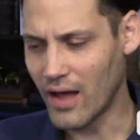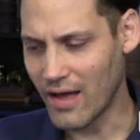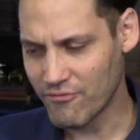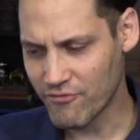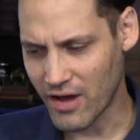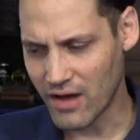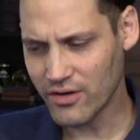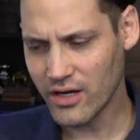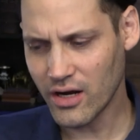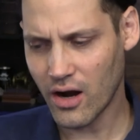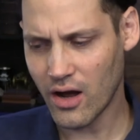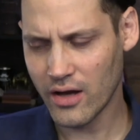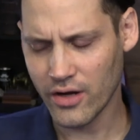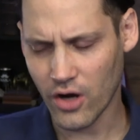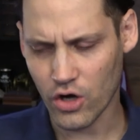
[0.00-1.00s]
I found
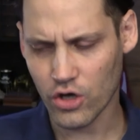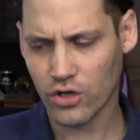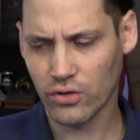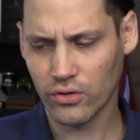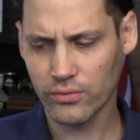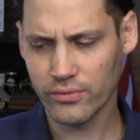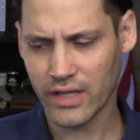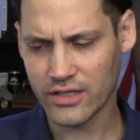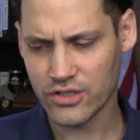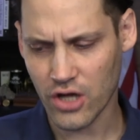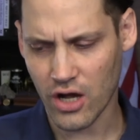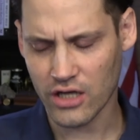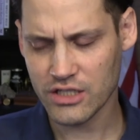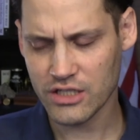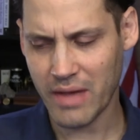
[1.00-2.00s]
an article that
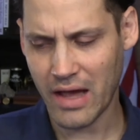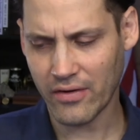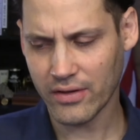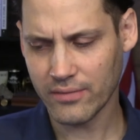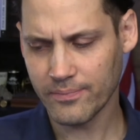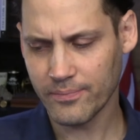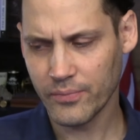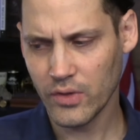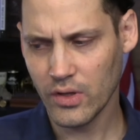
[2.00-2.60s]
talks about it,